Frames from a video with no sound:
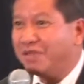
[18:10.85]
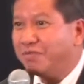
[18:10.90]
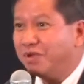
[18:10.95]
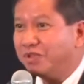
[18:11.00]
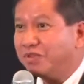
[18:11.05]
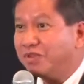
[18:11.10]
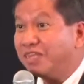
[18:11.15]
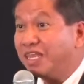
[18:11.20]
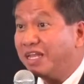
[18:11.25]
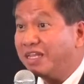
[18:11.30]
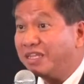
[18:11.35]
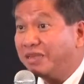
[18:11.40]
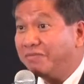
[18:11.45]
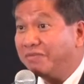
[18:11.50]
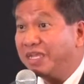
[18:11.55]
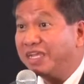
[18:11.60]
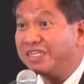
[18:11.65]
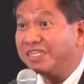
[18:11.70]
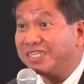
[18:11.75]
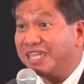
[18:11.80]
able to tell
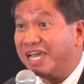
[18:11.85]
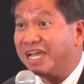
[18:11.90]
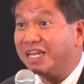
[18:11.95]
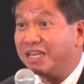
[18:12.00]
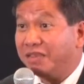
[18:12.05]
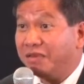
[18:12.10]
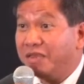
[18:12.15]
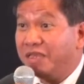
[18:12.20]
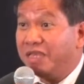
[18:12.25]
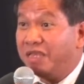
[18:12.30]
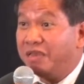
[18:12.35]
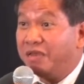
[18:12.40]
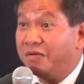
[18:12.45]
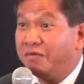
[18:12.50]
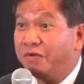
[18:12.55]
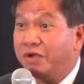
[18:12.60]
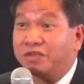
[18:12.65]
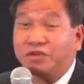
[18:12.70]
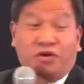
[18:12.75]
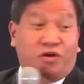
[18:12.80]
them exactly
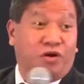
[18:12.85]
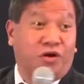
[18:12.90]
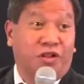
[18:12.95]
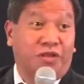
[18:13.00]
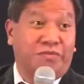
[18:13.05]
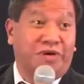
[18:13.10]
what you're all